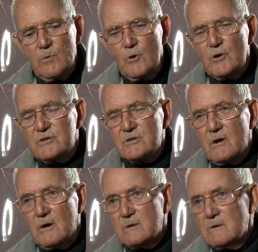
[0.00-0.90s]
the
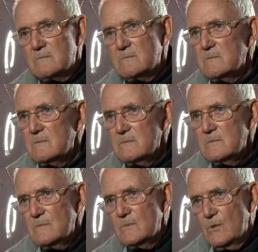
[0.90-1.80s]
words on
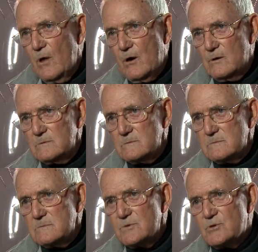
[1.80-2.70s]

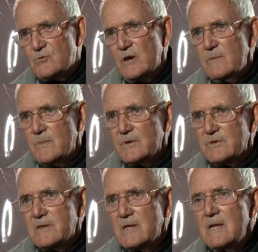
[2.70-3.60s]
long
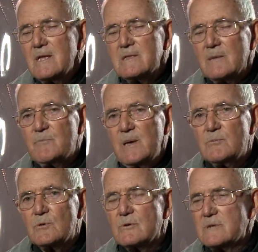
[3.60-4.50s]
streamers, that
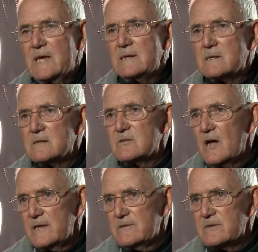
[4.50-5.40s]
people could get
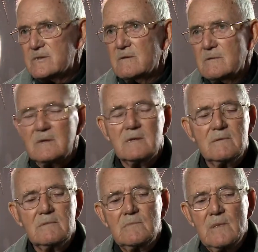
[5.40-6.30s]
inside this
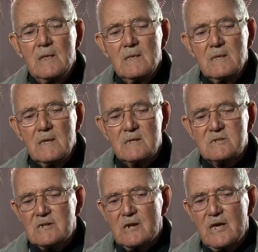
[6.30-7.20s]

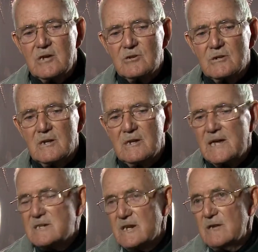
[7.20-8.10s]
installation
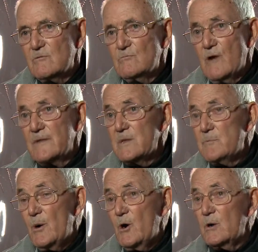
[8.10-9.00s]
and actually
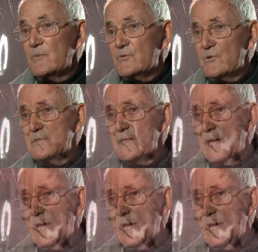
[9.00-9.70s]
run the poem through